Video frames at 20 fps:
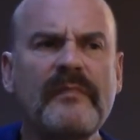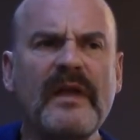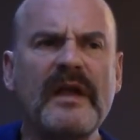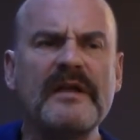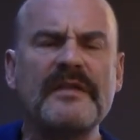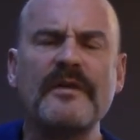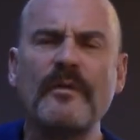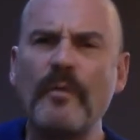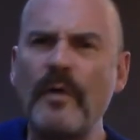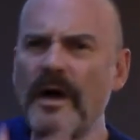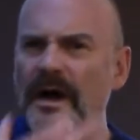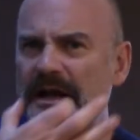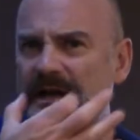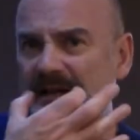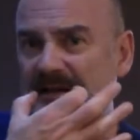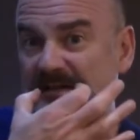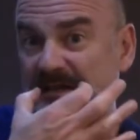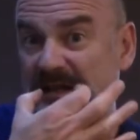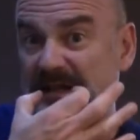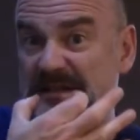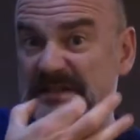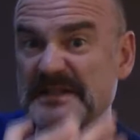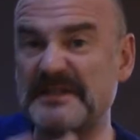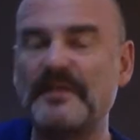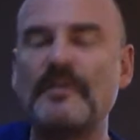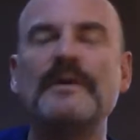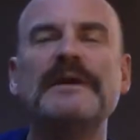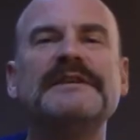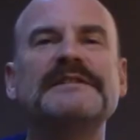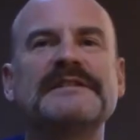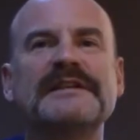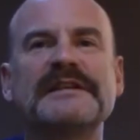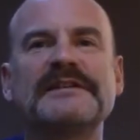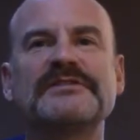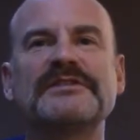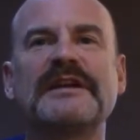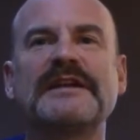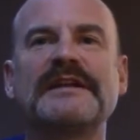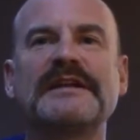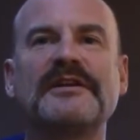the wine is squeezing
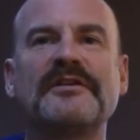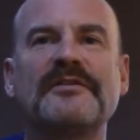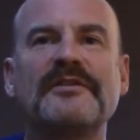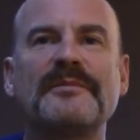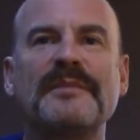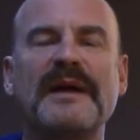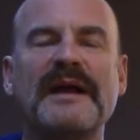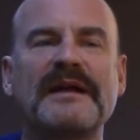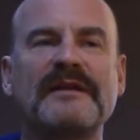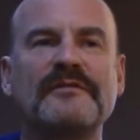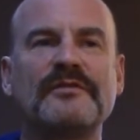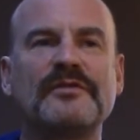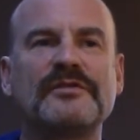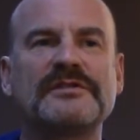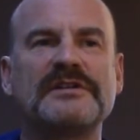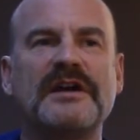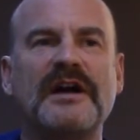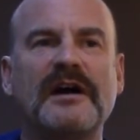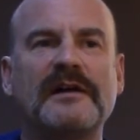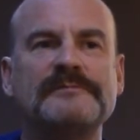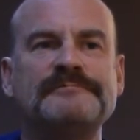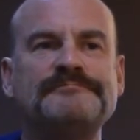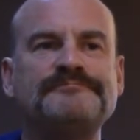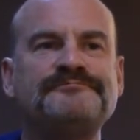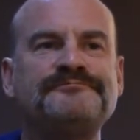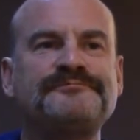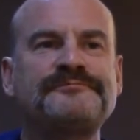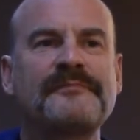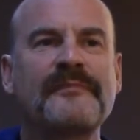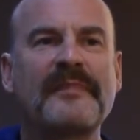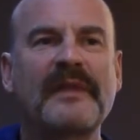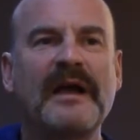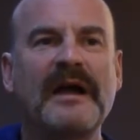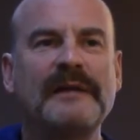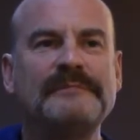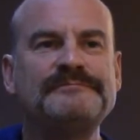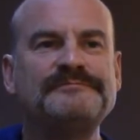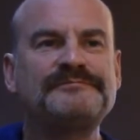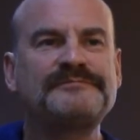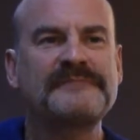gently on the back of your tongue.
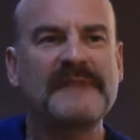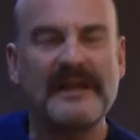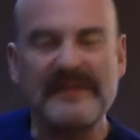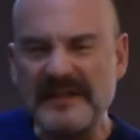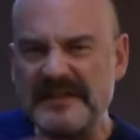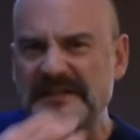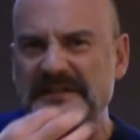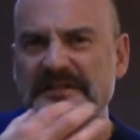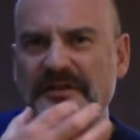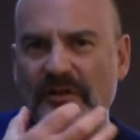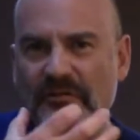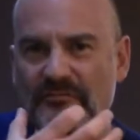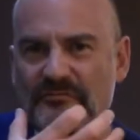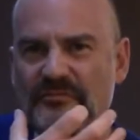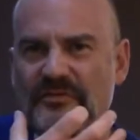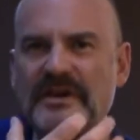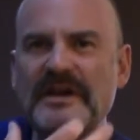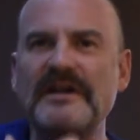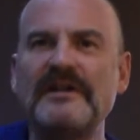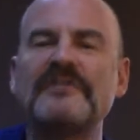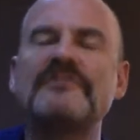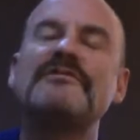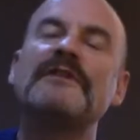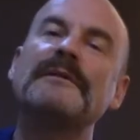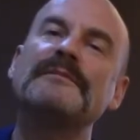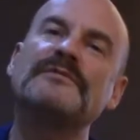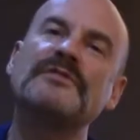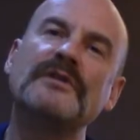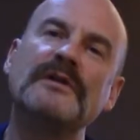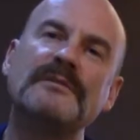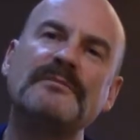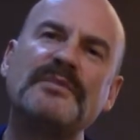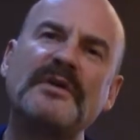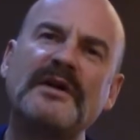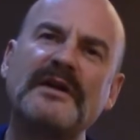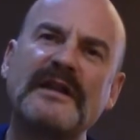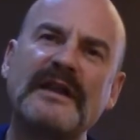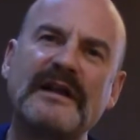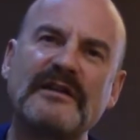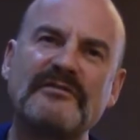And this has got real grip to it, and
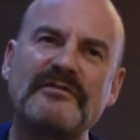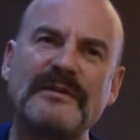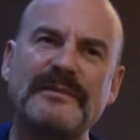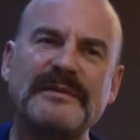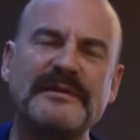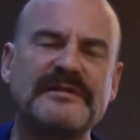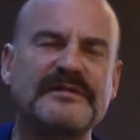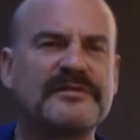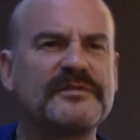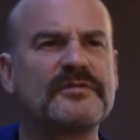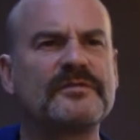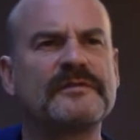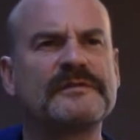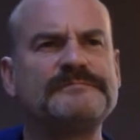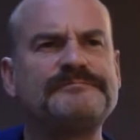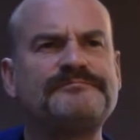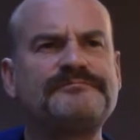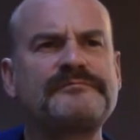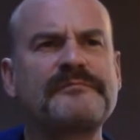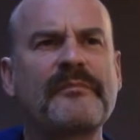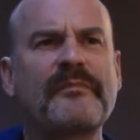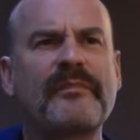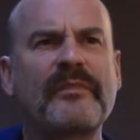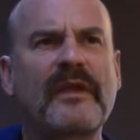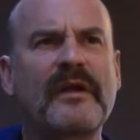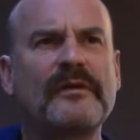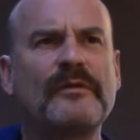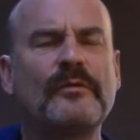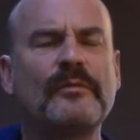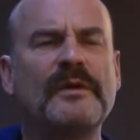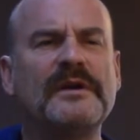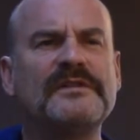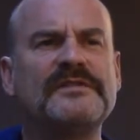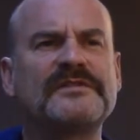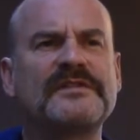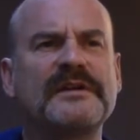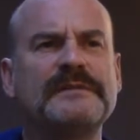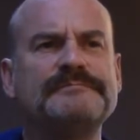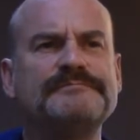part of that grip is sort of almost